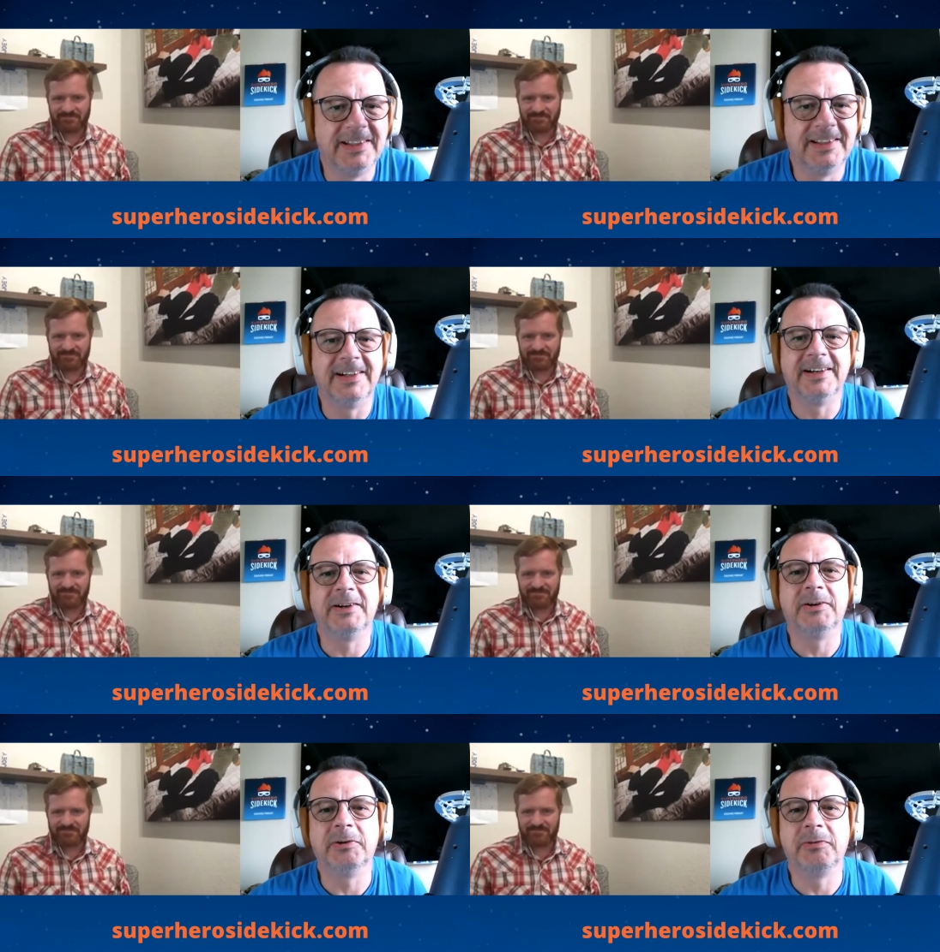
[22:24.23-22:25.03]
Speaker 1: uh,
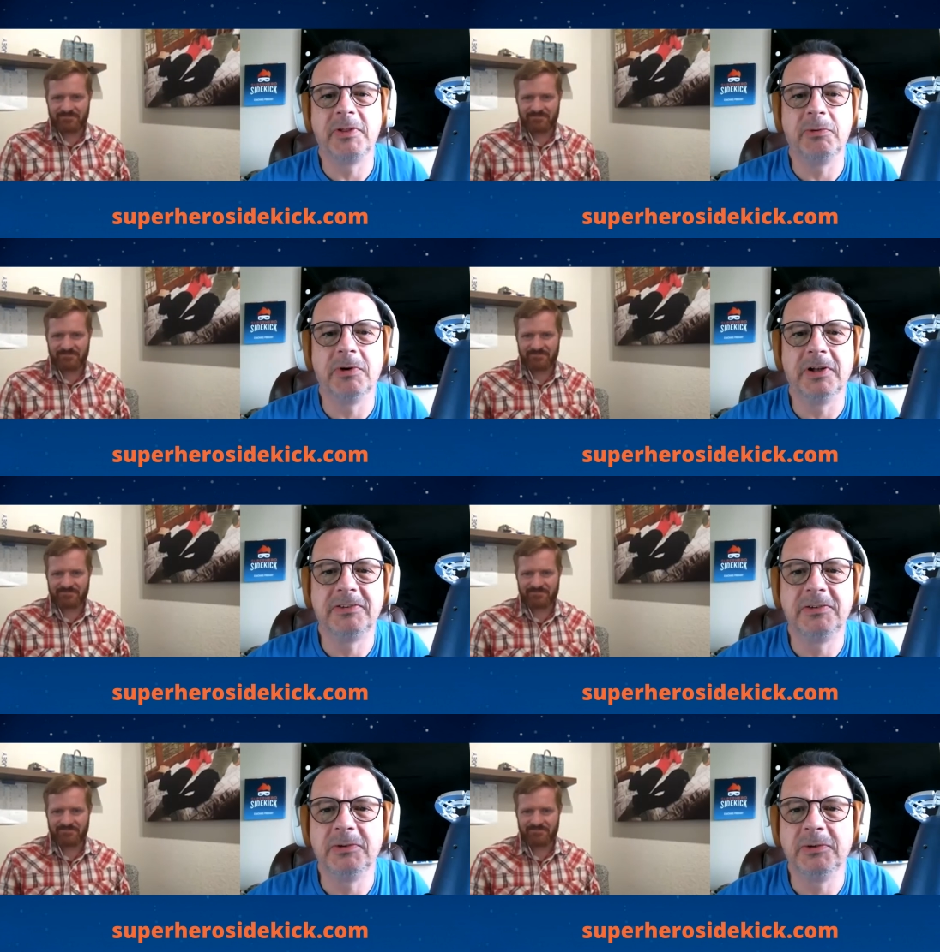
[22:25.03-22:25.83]
or if they want
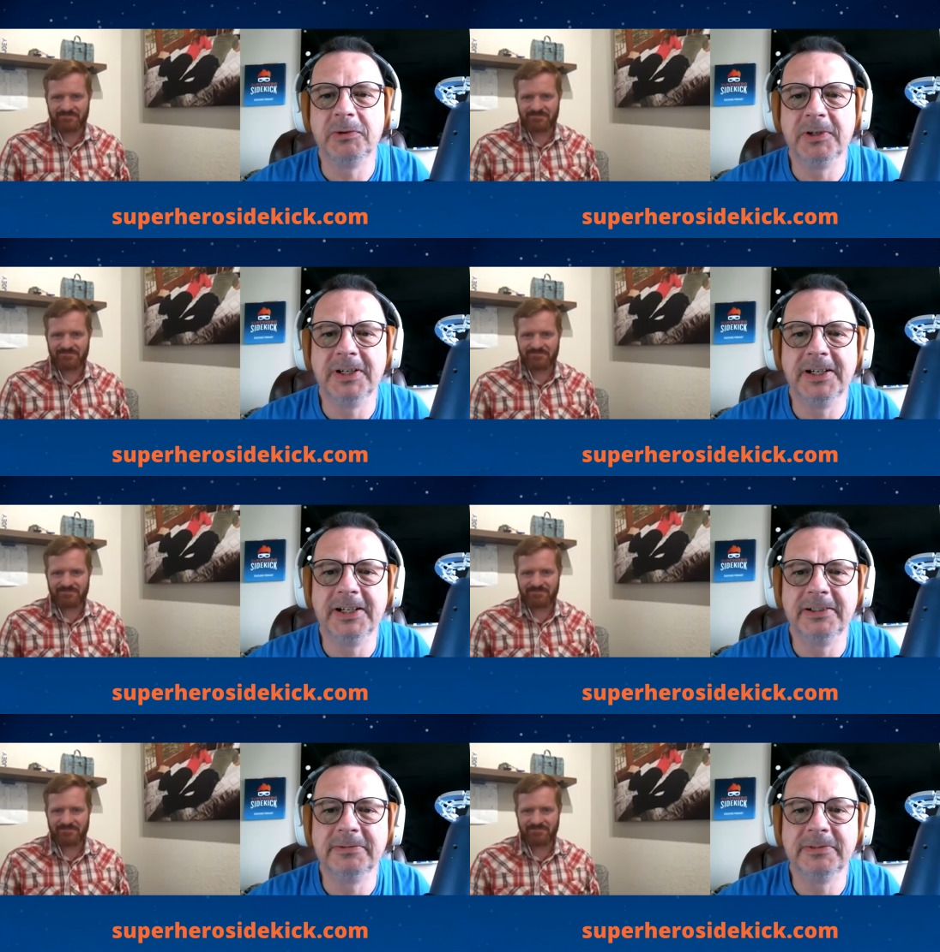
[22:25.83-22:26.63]
to
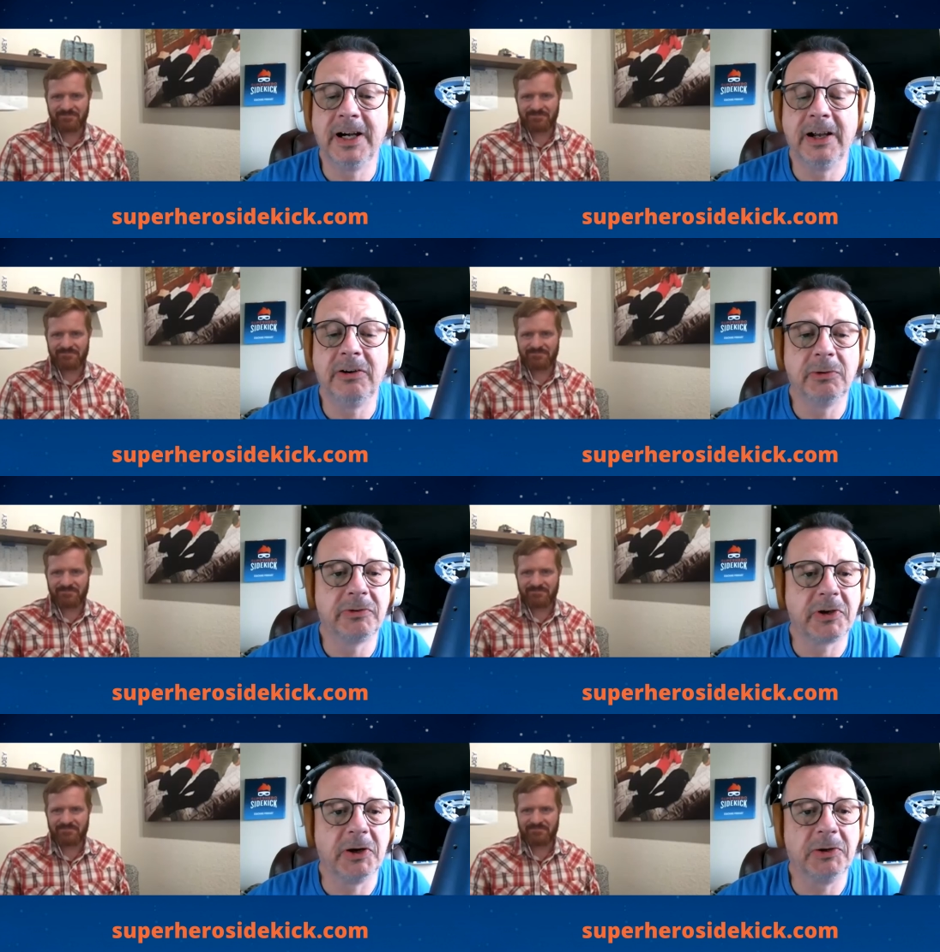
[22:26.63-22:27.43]
uh, hire you as a
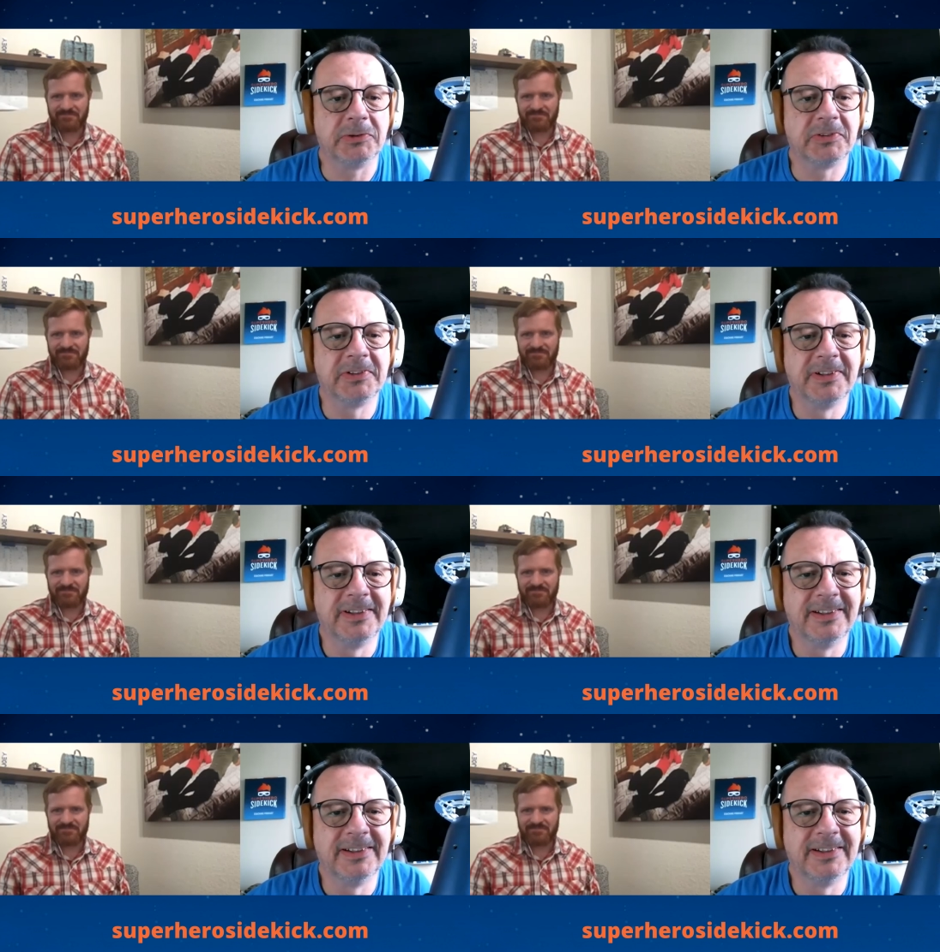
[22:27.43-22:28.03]
coach.